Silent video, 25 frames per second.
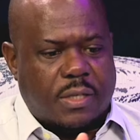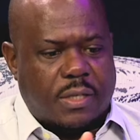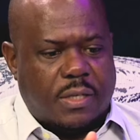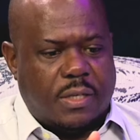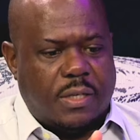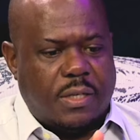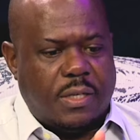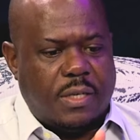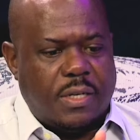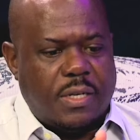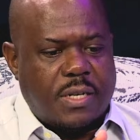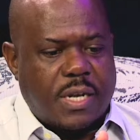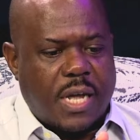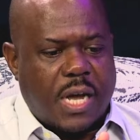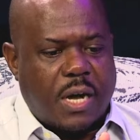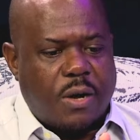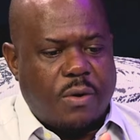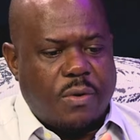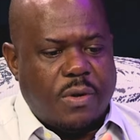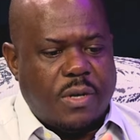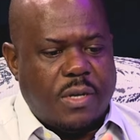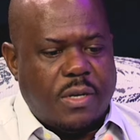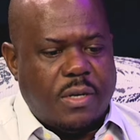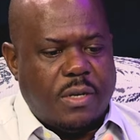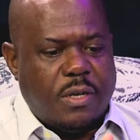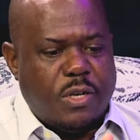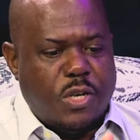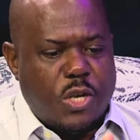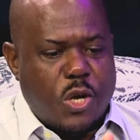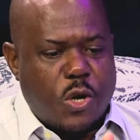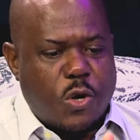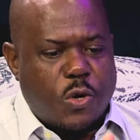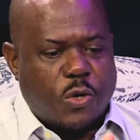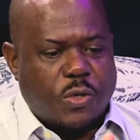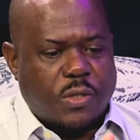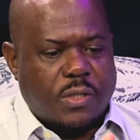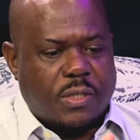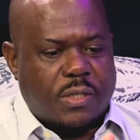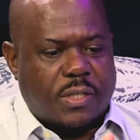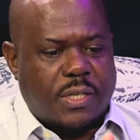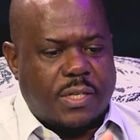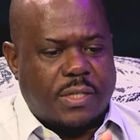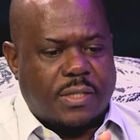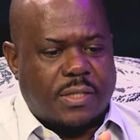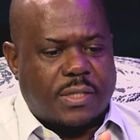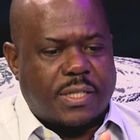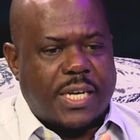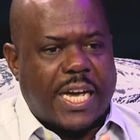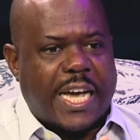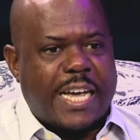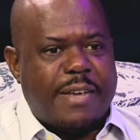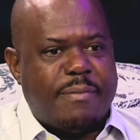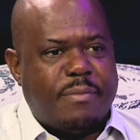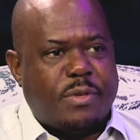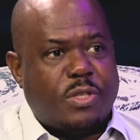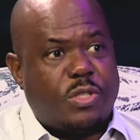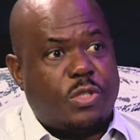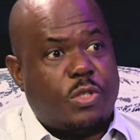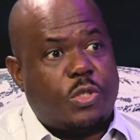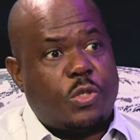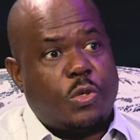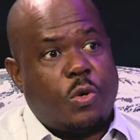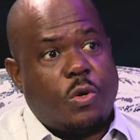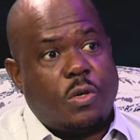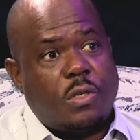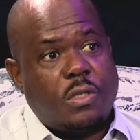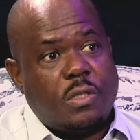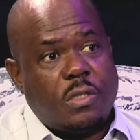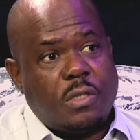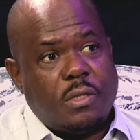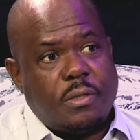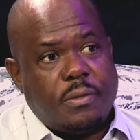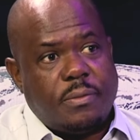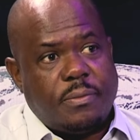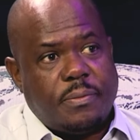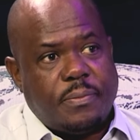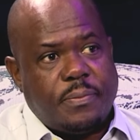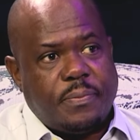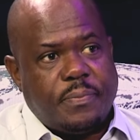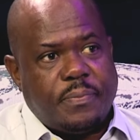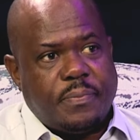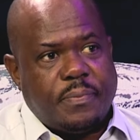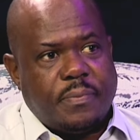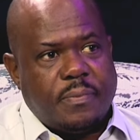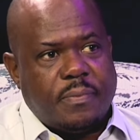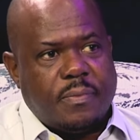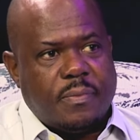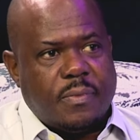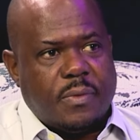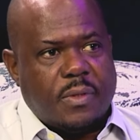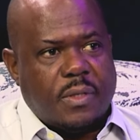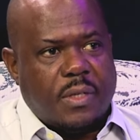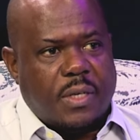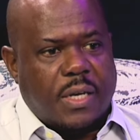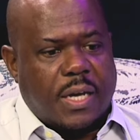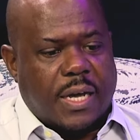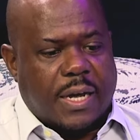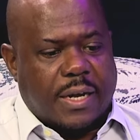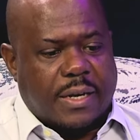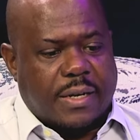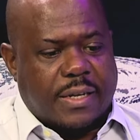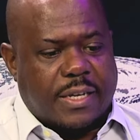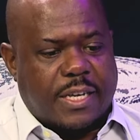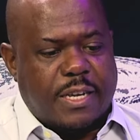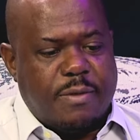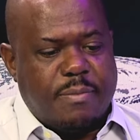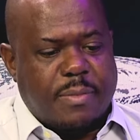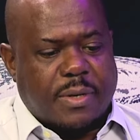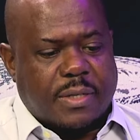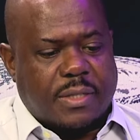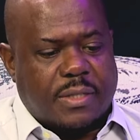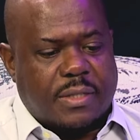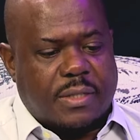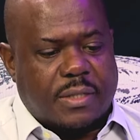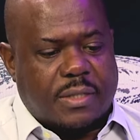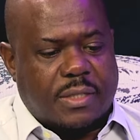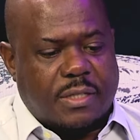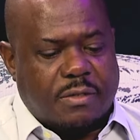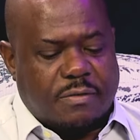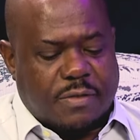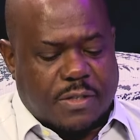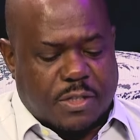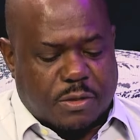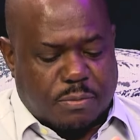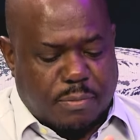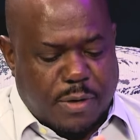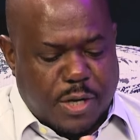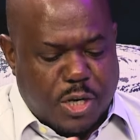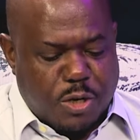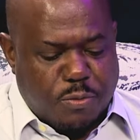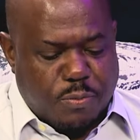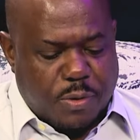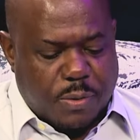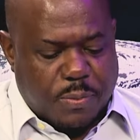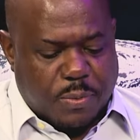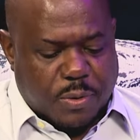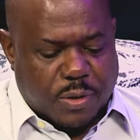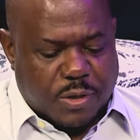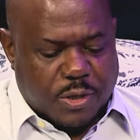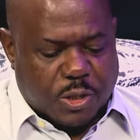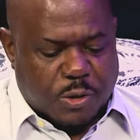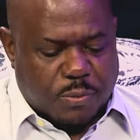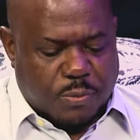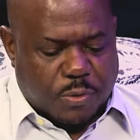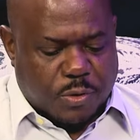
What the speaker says: he now knows his time is short and he must deceive as many people as